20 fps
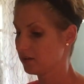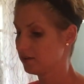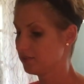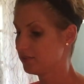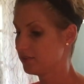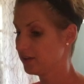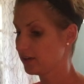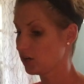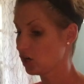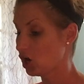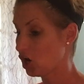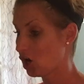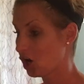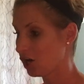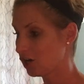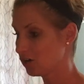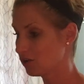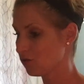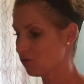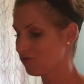The
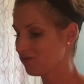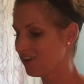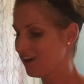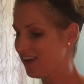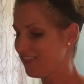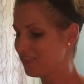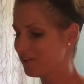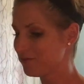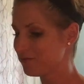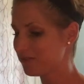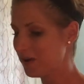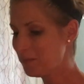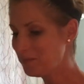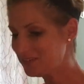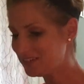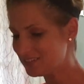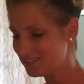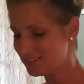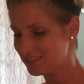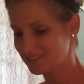card over on the
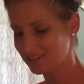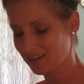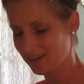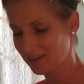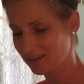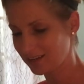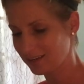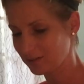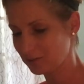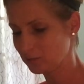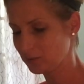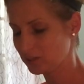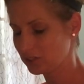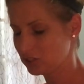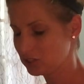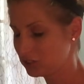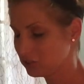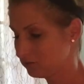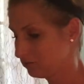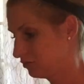feminine side,
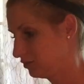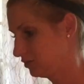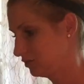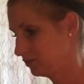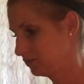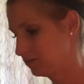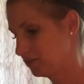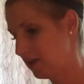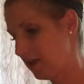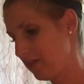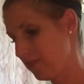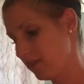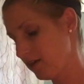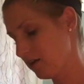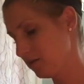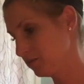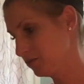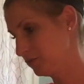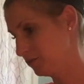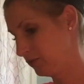which I
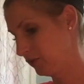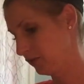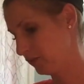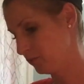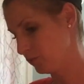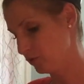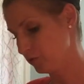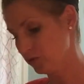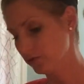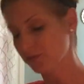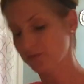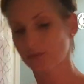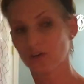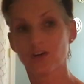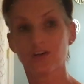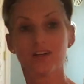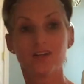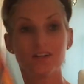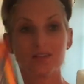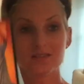thought was really
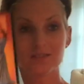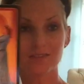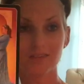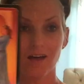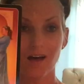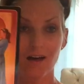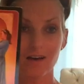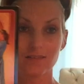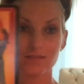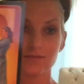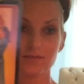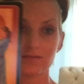beautiful, is love.